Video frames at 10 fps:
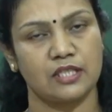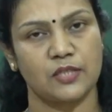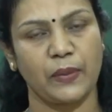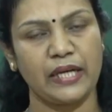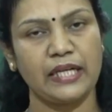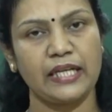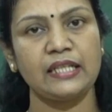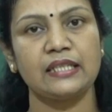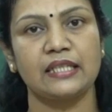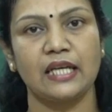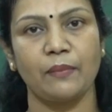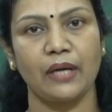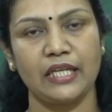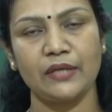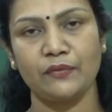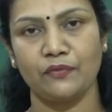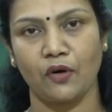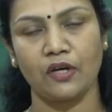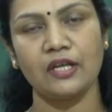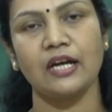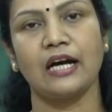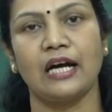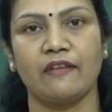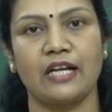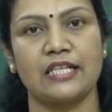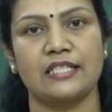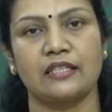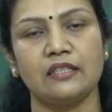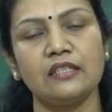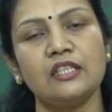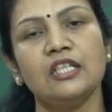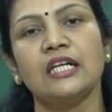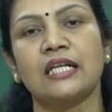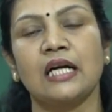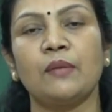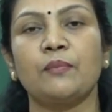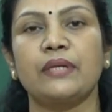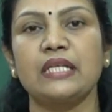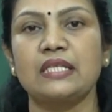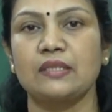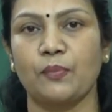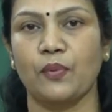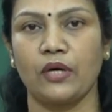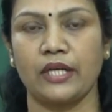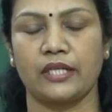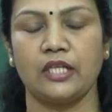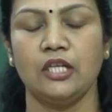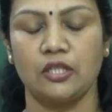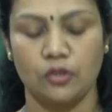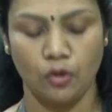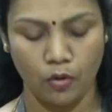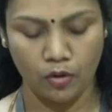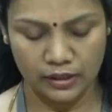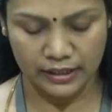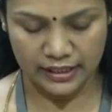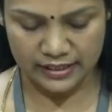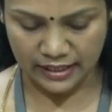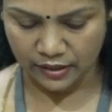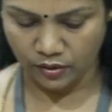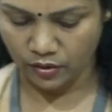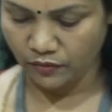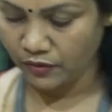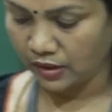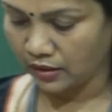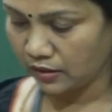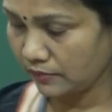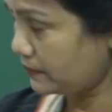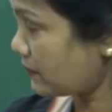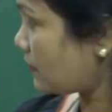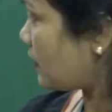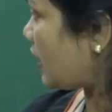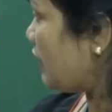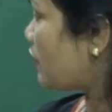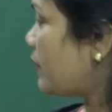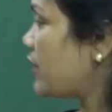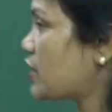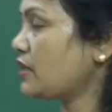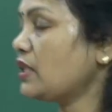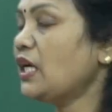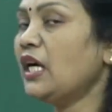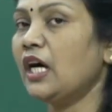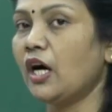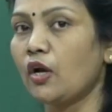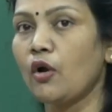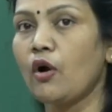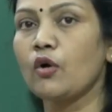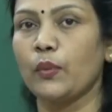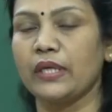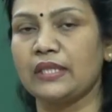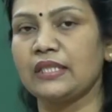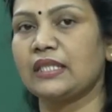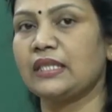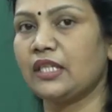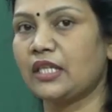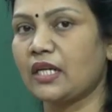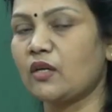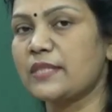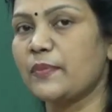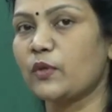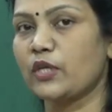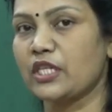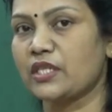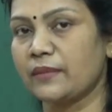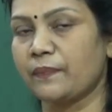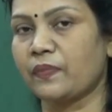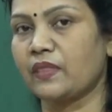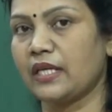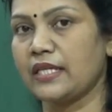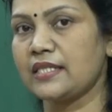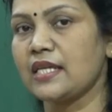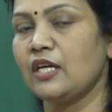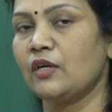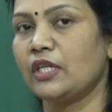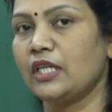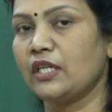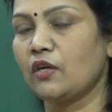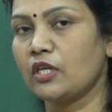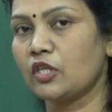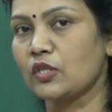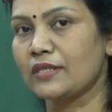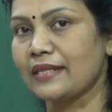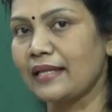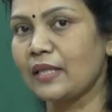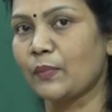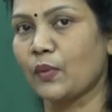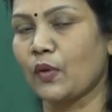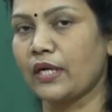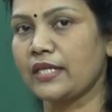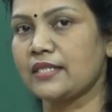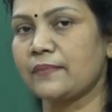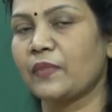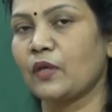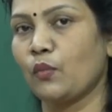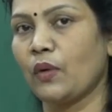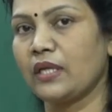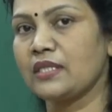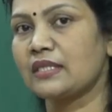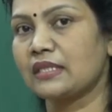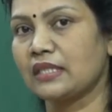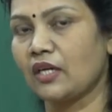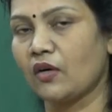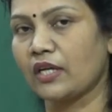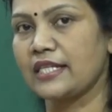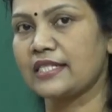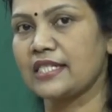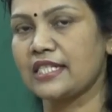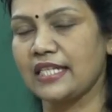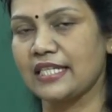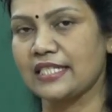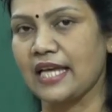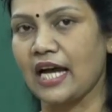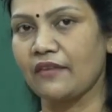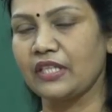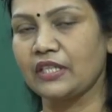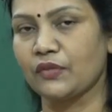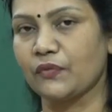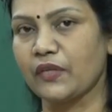spending the money for advertising the company's product. So all these kind of information along with the transportation, that is in order to sell the products, once the organization is having the